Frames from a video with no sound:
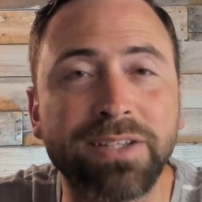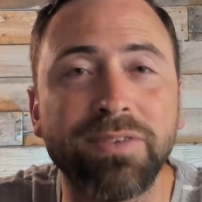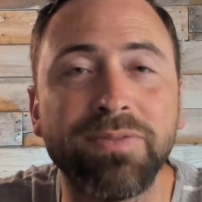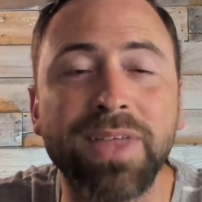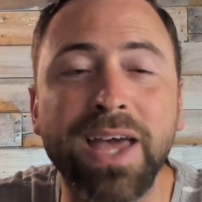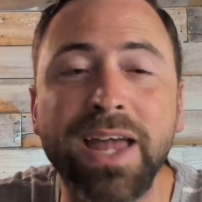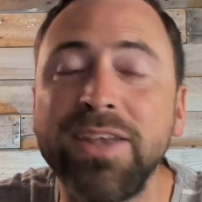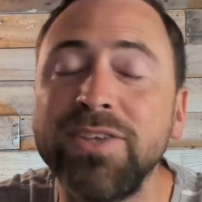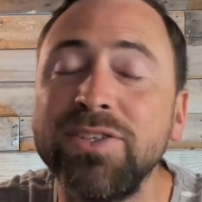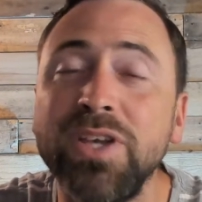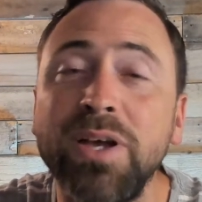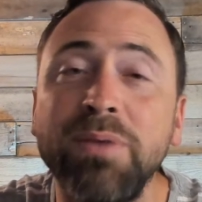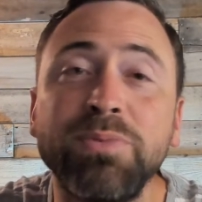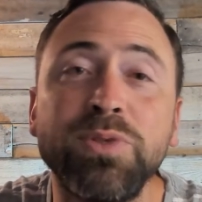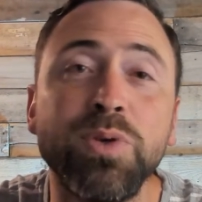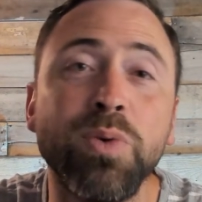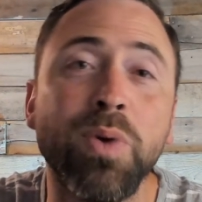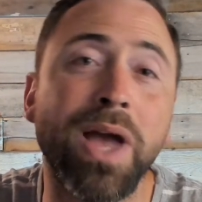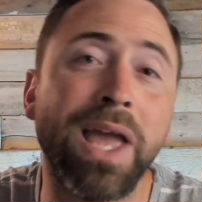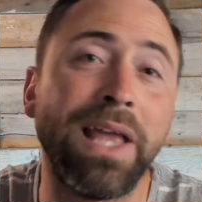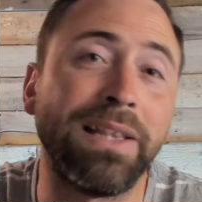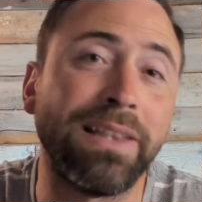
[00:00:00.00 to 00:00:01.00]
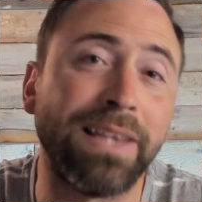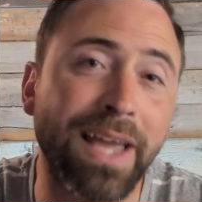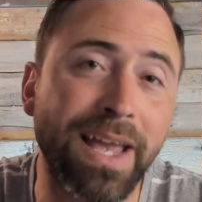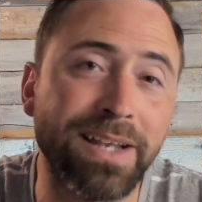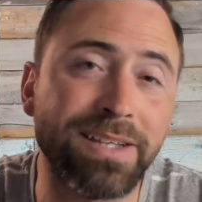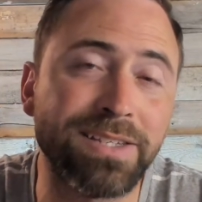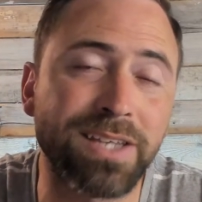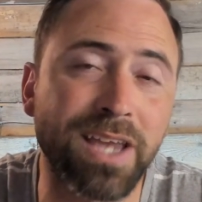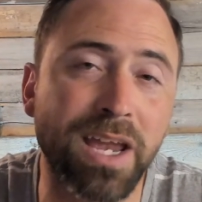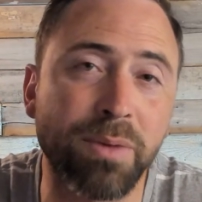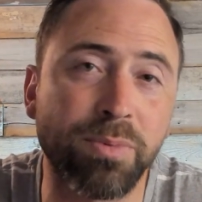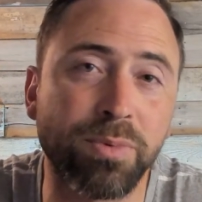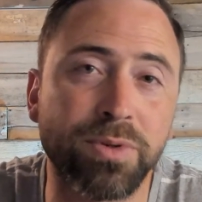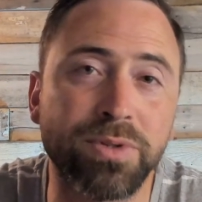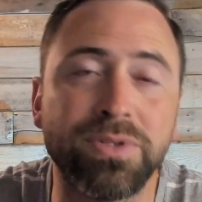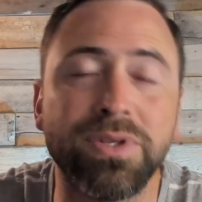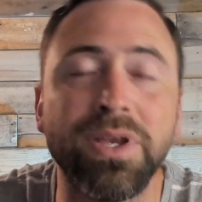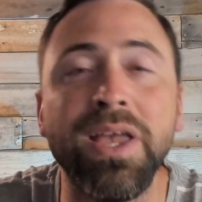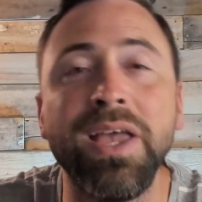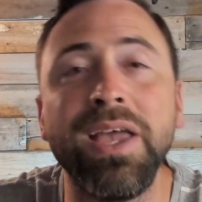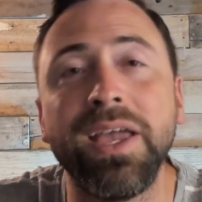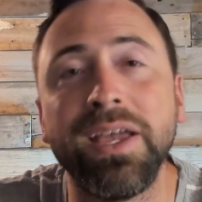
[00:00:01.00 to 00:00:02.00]
That is up to a landscaper's
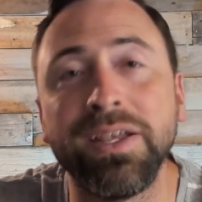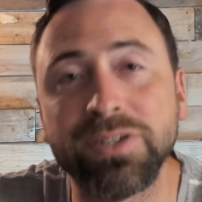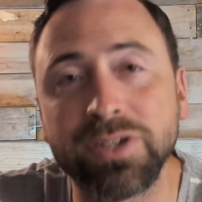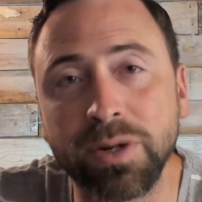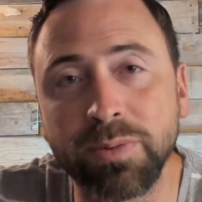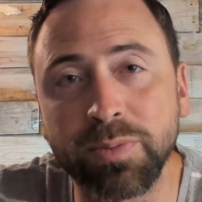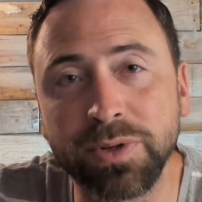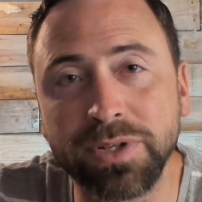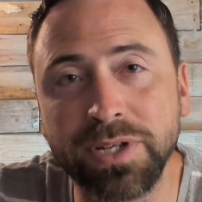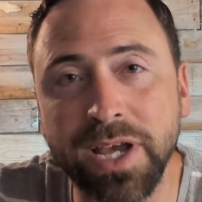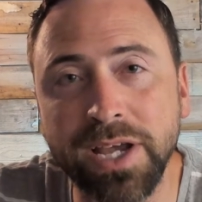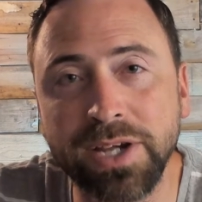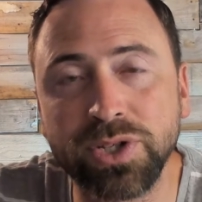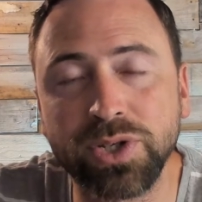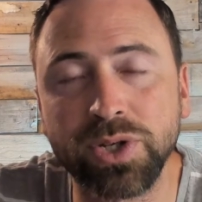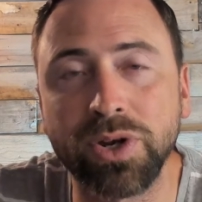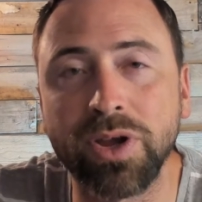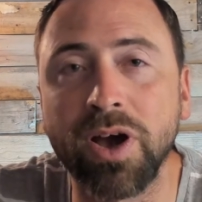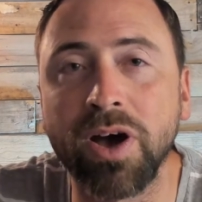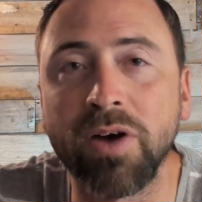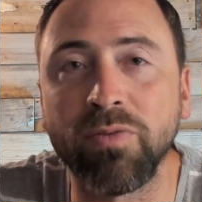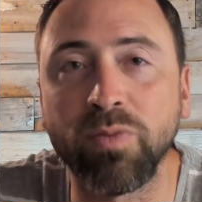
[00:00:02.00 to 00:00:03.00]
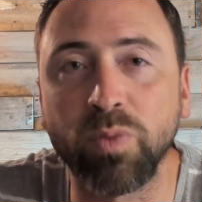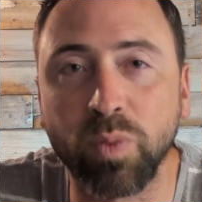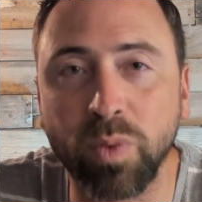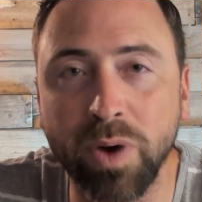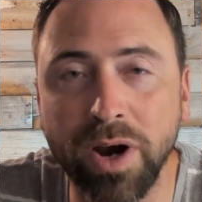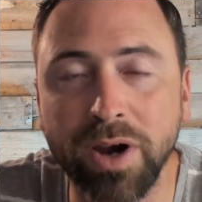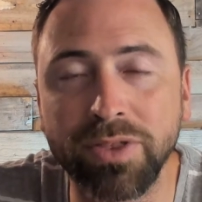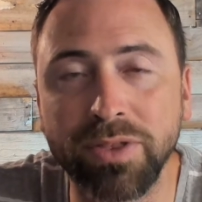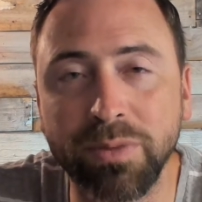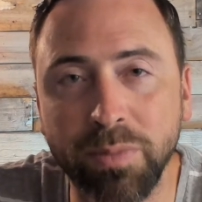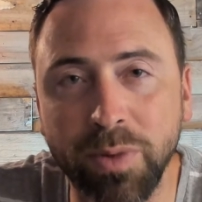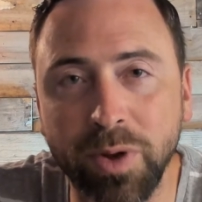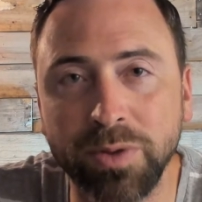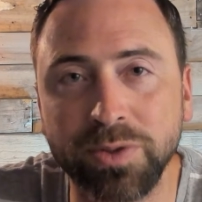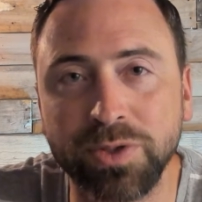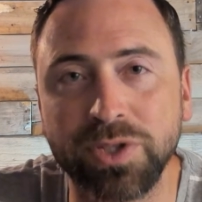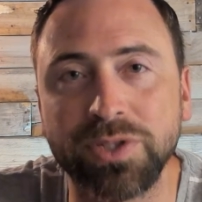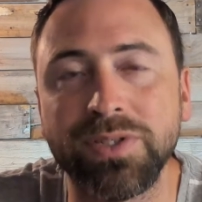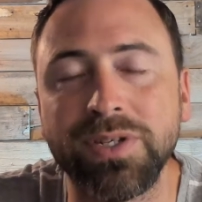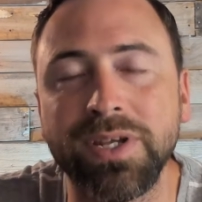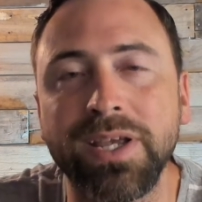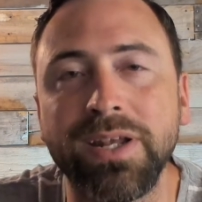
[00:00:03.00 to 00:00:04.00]
interpretation of where the mulch is
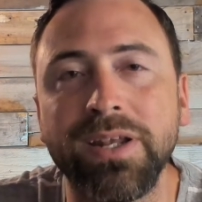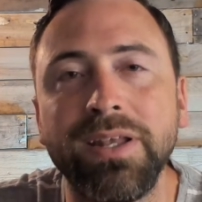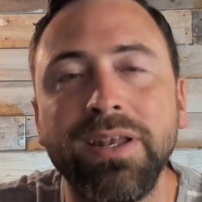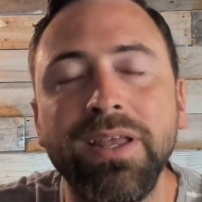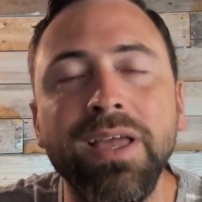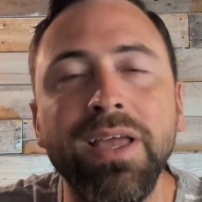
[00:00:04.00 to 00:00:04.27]
needed.